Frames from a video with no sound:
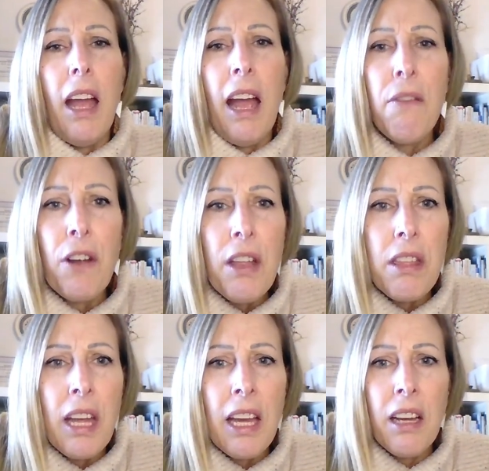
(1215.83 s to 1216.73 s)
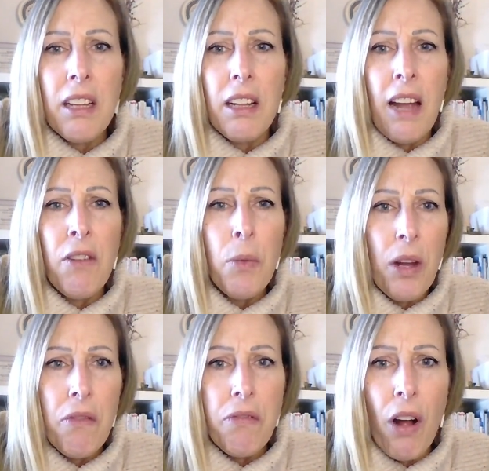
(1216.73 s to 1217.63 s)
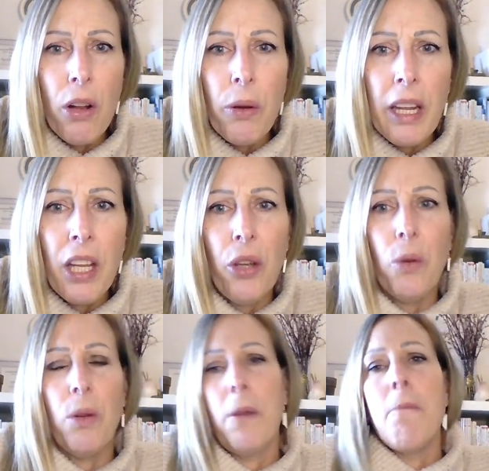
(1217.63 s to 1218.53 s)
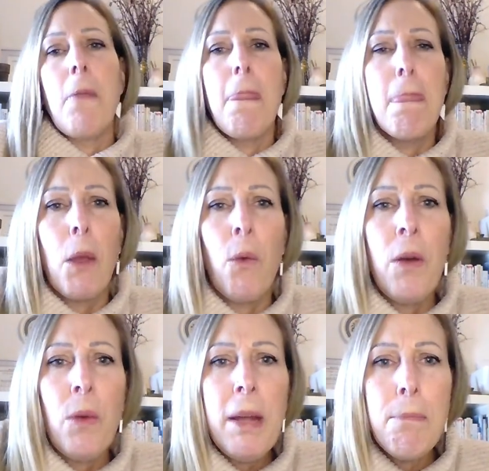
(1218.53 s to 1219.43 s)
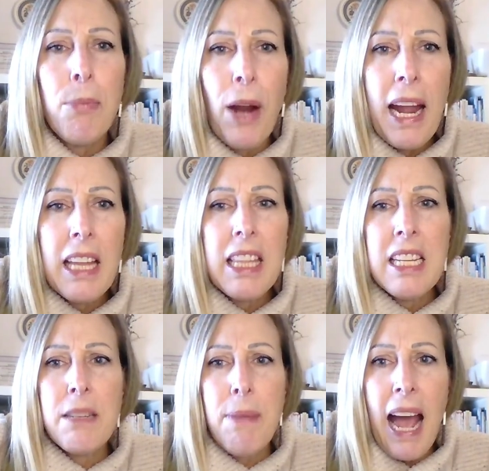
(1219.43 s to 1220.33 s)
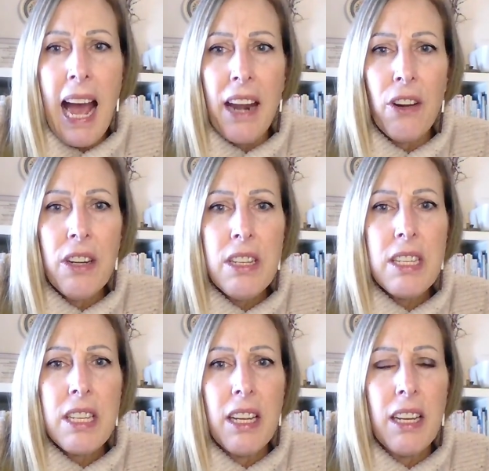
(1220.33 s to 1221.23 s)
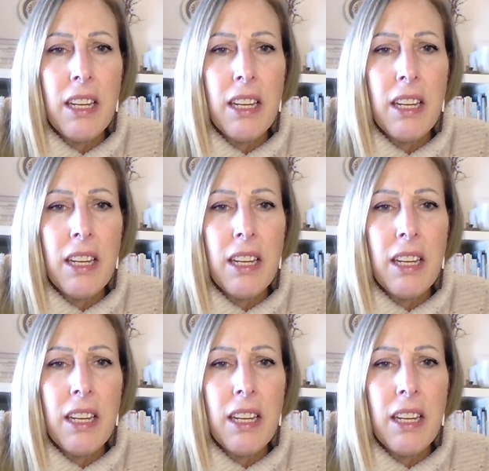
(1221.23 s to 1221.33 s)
everything, everyone following you. When we break these patterns,